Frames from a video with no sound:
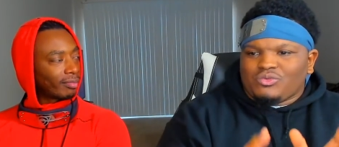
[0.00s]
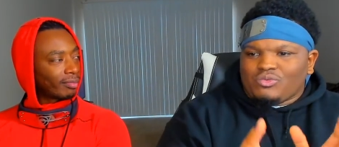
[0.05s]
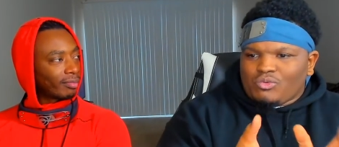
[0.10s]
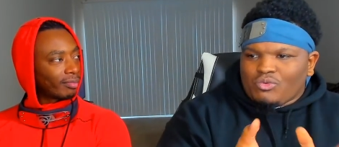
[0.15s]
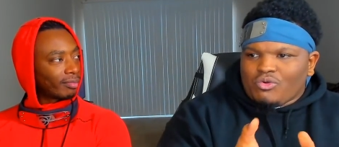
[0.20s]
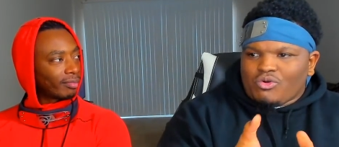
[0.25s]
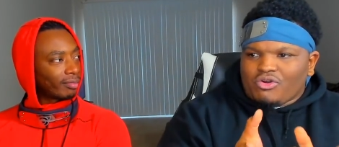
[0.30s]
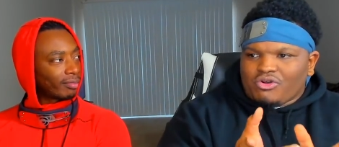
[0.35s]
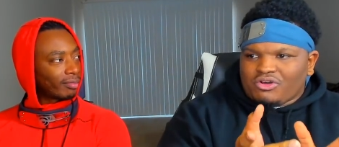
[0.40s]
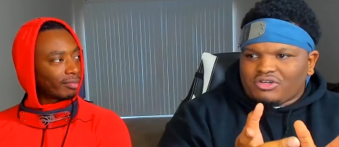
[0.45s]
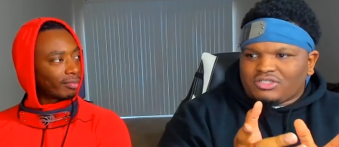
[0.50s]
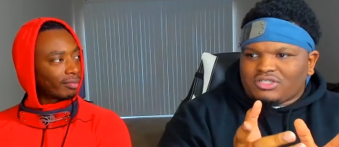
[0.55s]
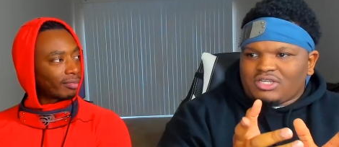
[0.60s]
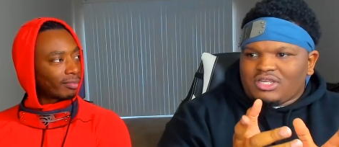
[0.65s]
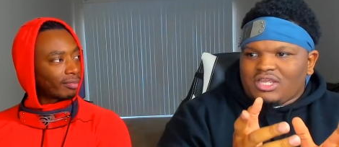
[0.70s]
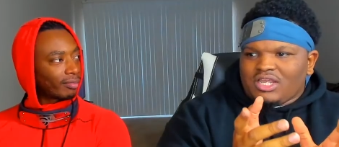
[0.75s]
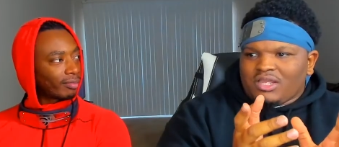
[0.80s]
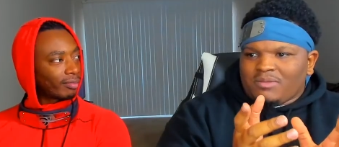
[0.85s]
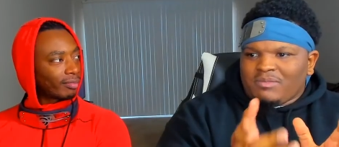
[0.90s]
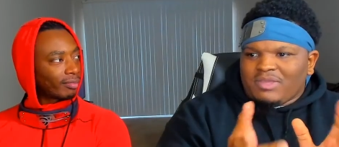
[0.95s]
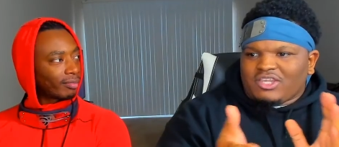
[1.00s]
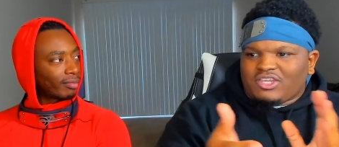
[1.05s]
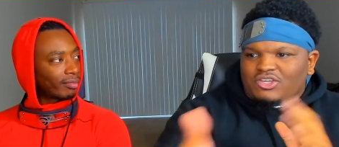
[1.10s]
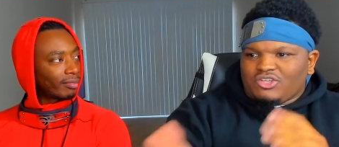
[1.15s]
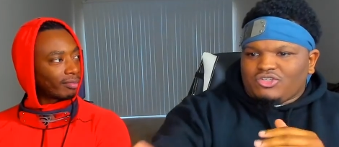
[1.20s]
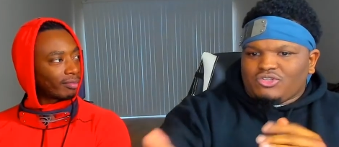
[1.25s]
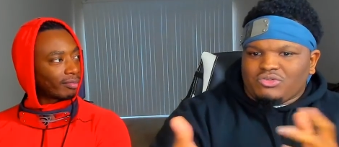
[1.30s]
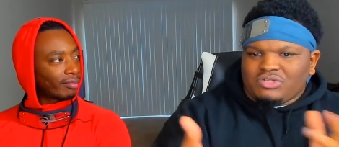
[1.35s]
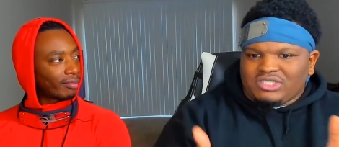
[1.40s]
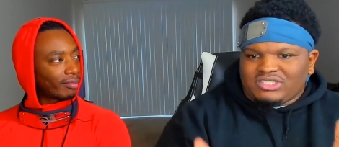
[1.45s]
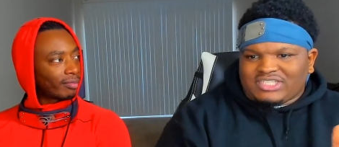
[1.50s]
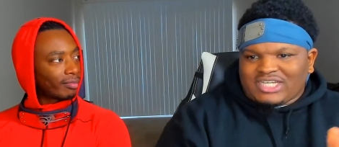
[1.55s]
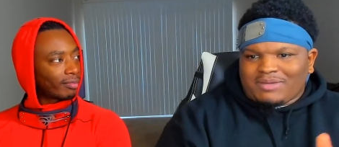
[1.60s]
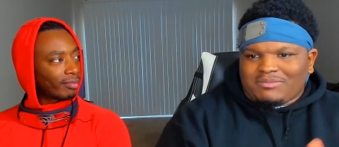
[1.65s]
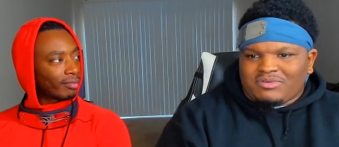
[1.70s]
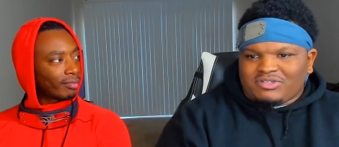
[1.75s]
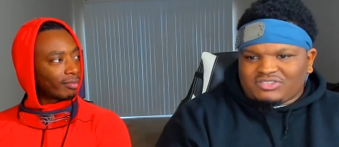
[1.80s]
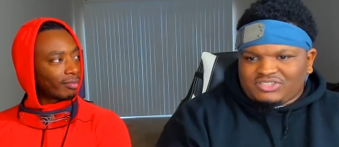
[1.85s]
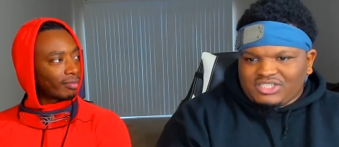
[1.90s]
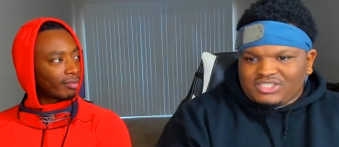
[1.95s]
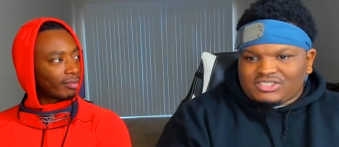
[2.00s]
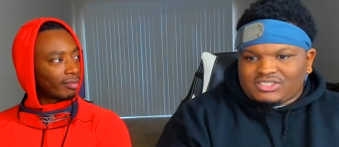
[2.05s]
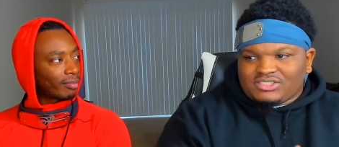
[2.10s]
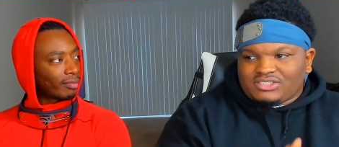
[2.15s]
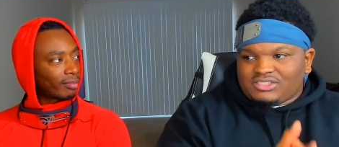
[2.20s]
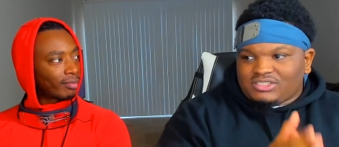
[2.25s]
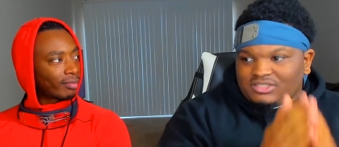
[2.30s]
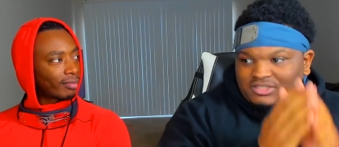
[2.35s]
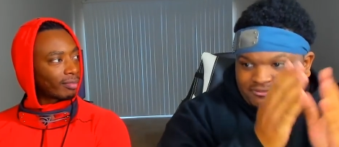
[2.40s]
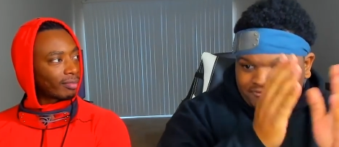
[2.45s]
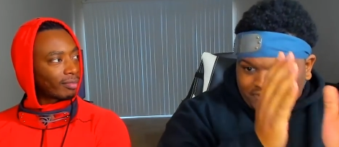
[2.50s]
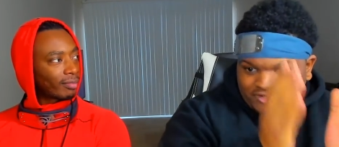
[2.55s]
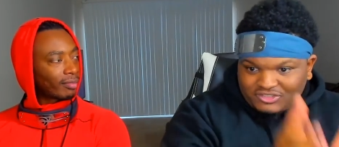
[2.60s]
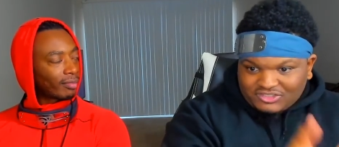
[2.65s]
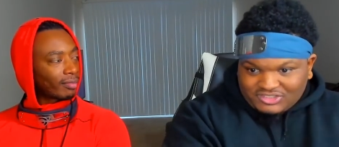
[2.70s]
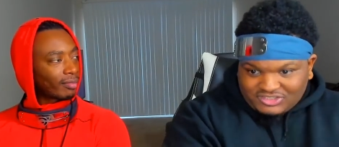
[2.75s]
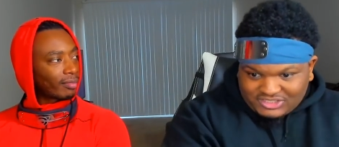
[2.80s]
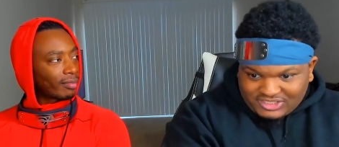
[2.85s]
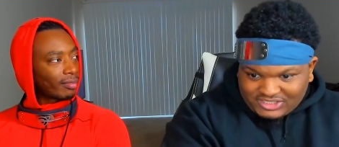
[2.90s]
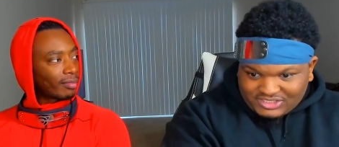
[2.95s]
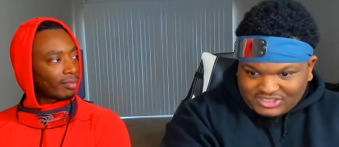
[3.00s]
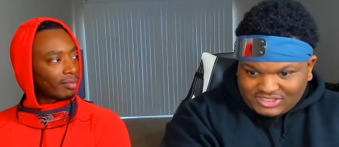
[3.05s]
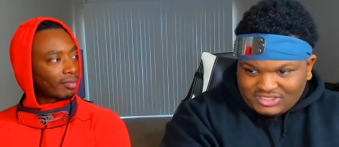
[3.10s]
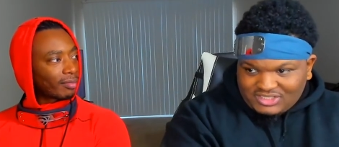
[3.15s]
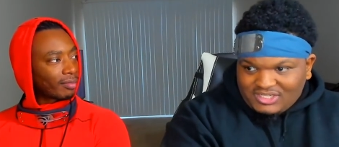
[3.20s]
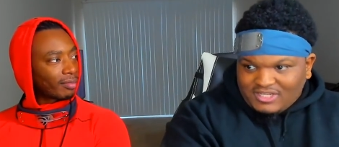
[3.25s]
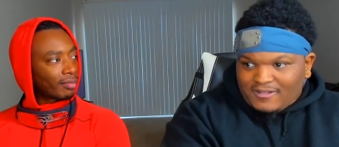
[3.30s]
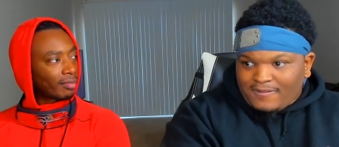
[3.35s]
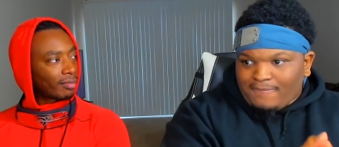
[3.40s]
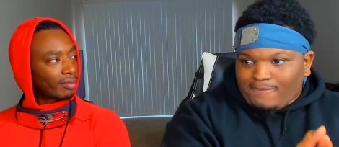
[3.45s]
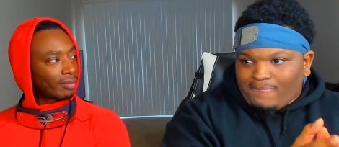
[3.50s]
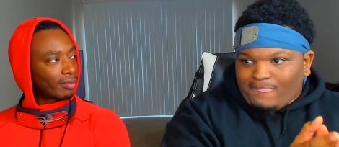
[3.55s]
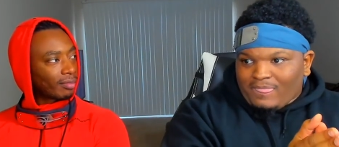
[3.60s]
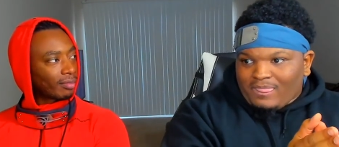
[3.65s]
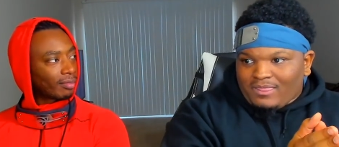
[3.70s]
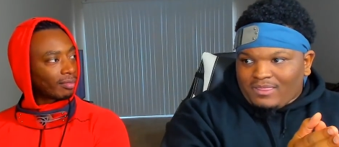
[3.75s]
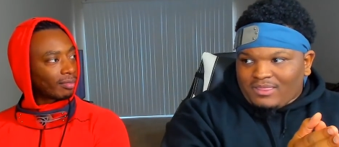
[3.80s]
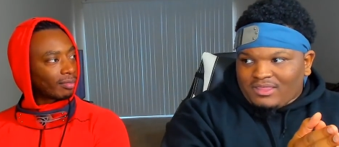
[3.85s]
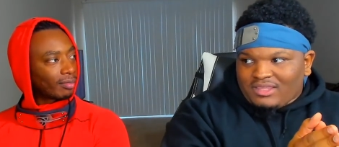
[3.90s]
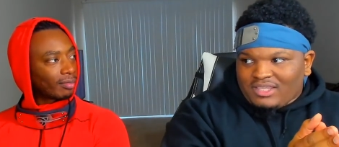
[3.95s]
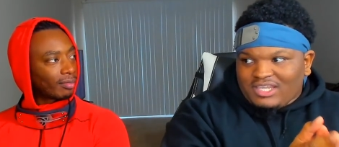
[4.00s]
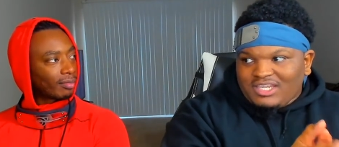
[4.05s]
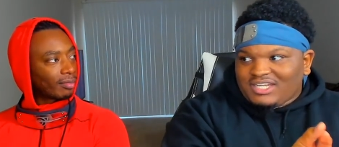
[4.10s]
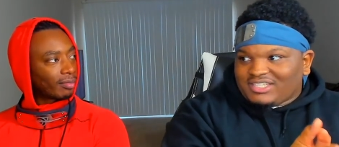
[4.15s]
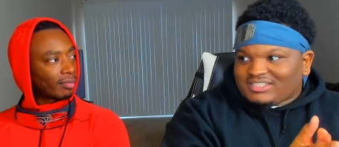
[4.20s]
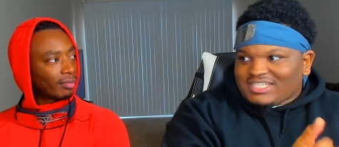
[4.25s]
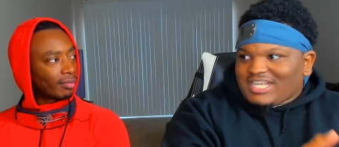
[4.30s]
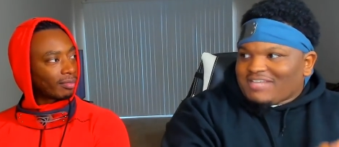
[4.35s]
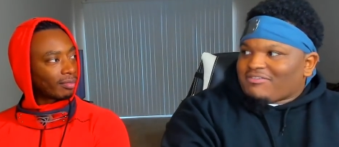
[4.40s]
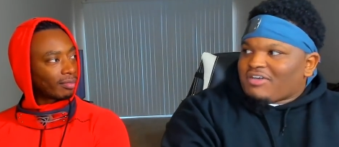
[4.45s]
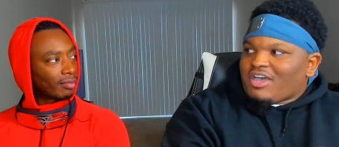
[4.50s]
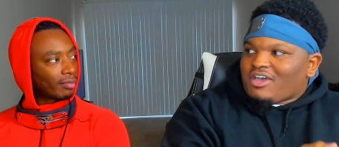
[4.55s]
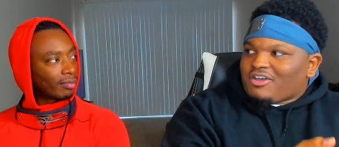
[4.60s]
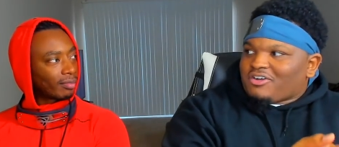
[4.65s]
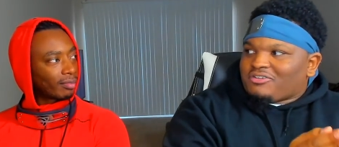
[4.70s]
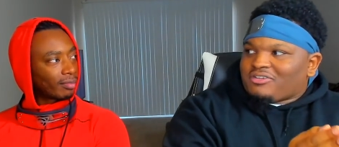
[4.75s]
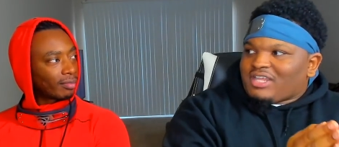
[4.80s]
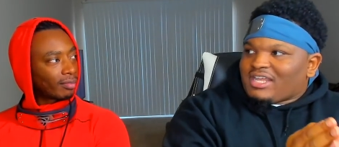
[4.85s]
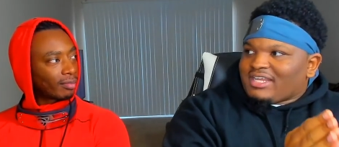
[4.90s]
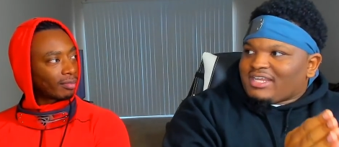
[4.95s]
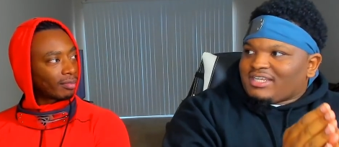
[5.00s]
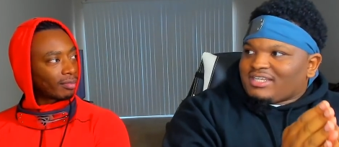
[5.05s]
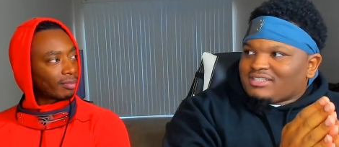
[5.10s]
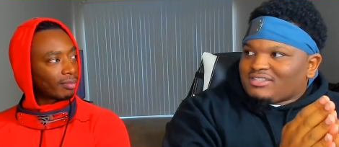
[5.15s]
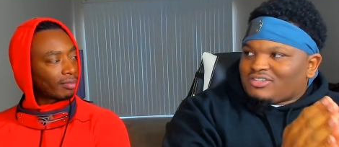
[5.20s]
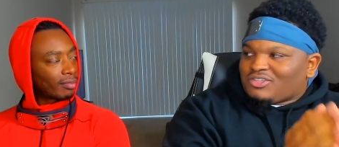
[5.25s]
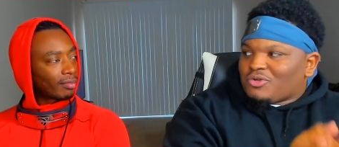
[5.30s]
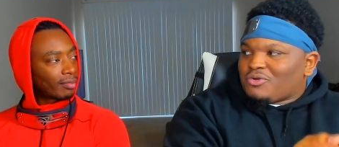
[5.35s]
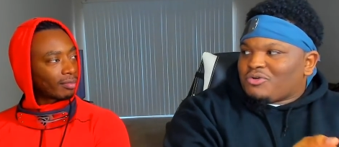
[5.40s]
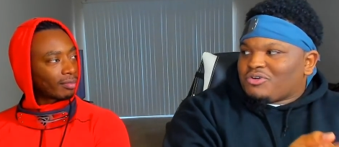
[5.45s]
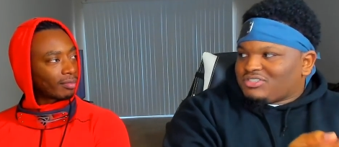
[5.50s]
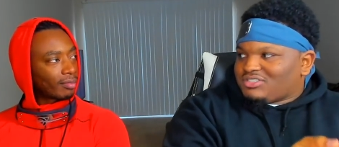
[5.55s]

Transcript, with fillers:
Speaker 1: War make you do these type of decisions. The first decision, he doesn't have honor like Thor's